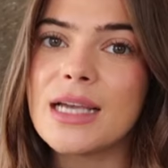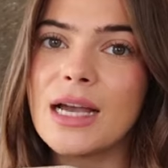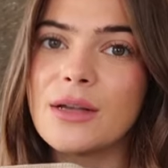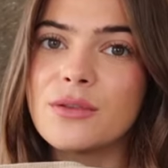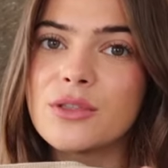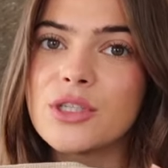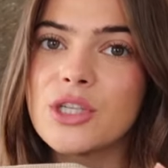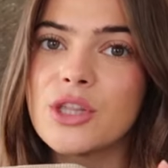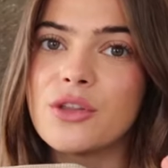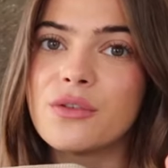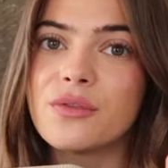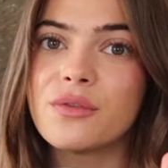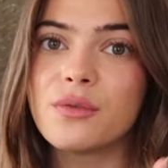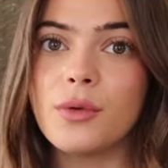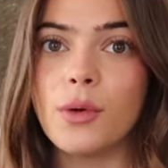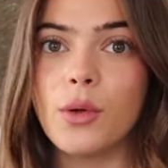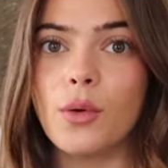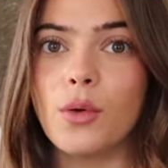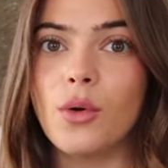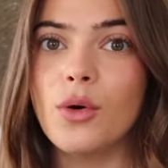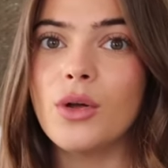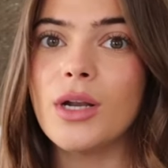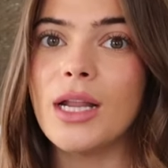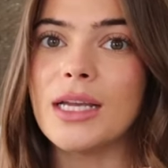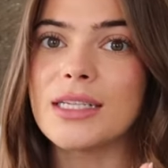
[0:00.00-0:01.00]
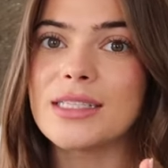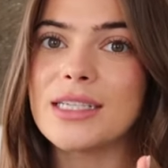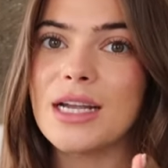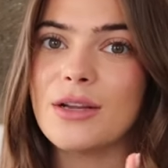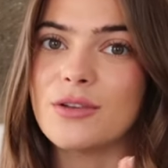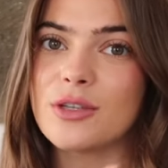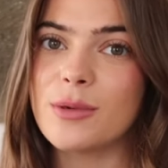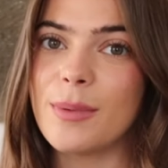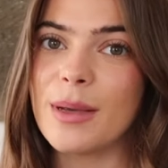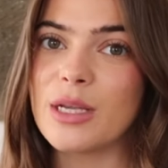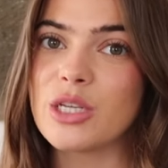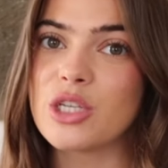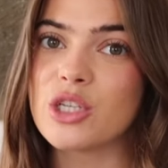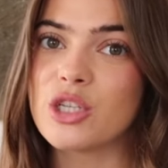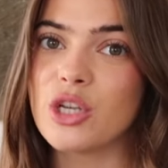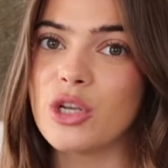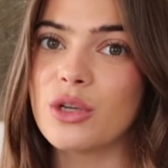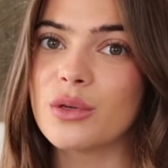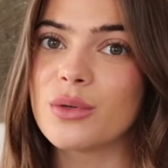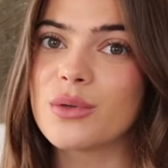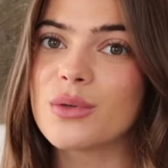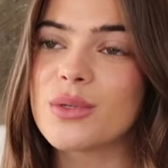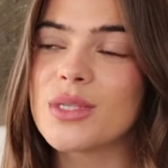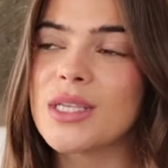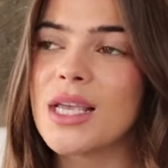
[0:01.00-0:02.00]
down to the floor, like down to my
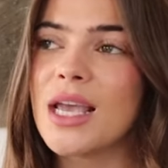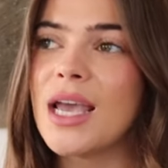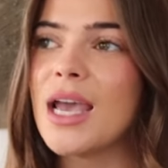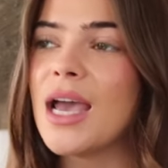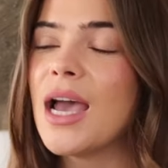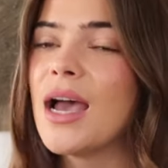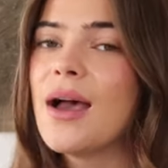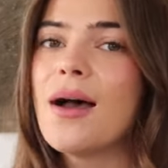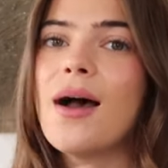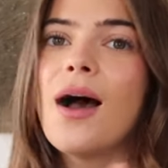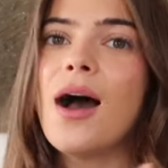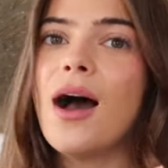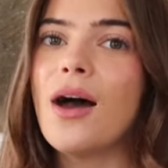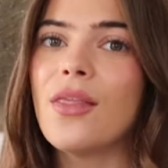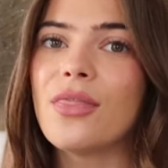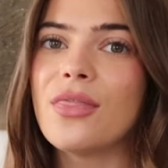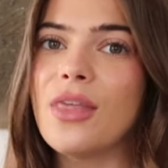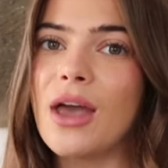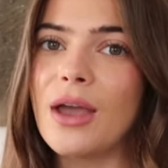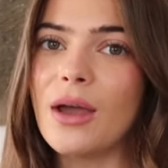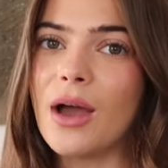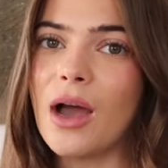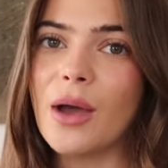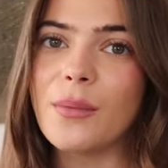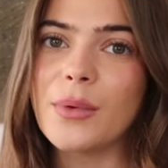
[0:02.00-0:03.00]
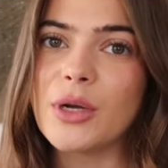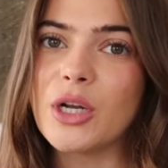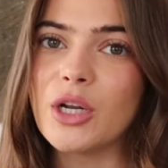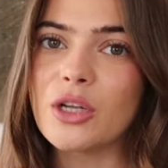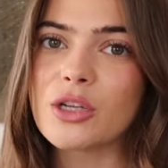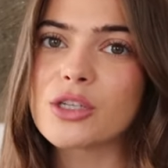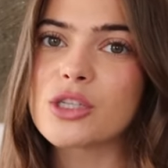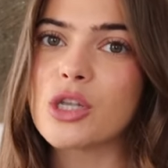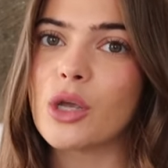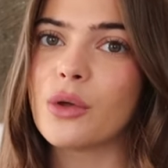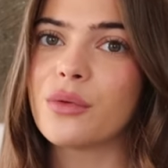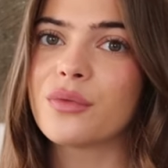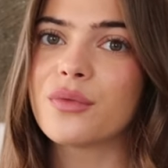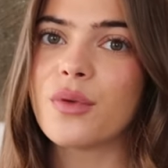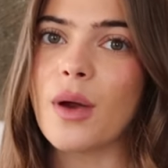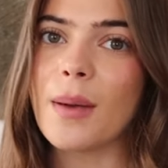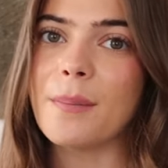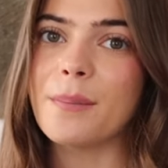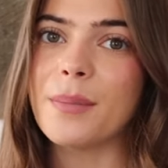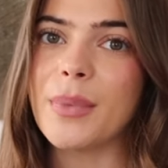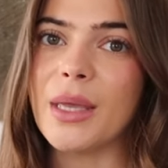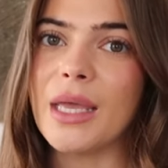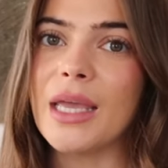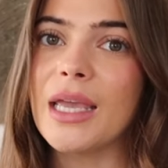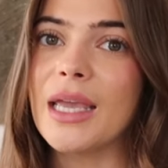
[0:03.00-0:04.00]
shoes, that I would look so
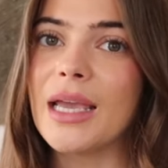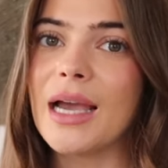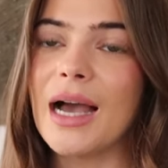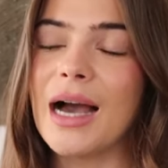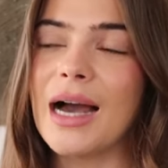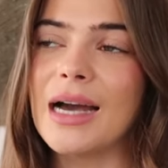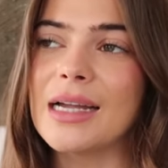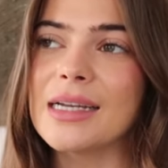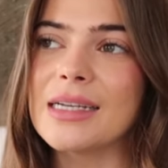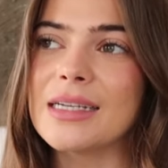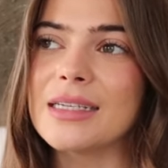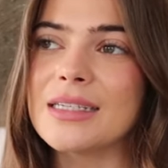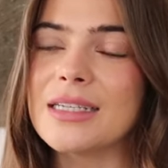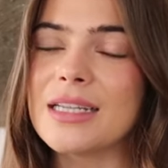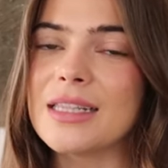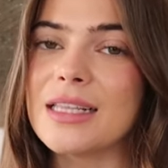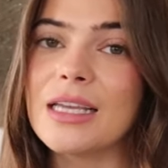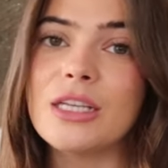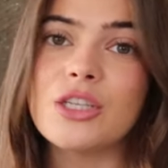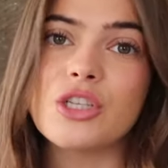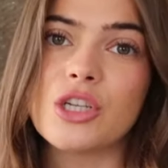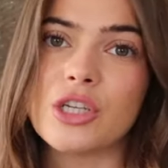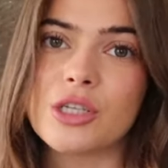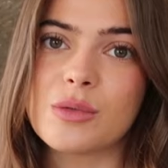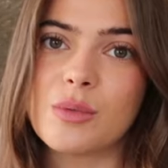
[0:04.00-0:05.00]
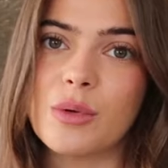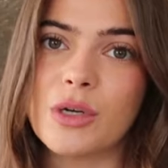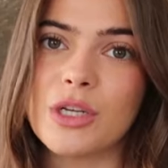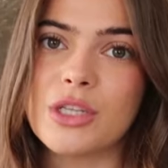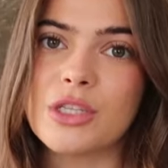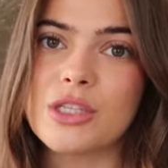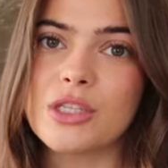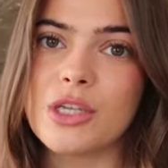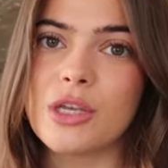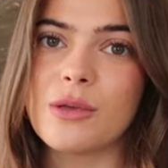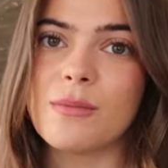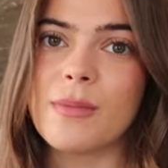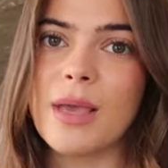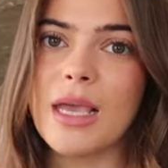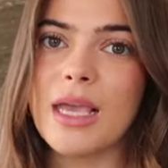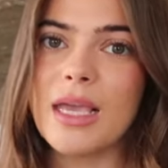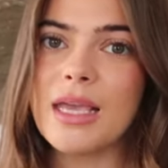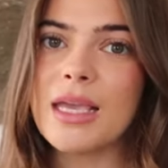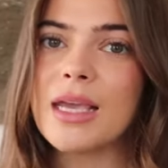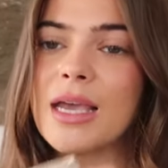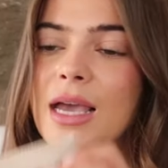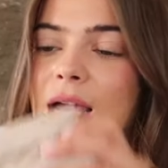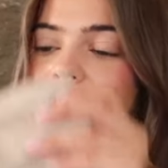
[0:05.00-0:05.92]
frumpy and they just wouldn't suit me.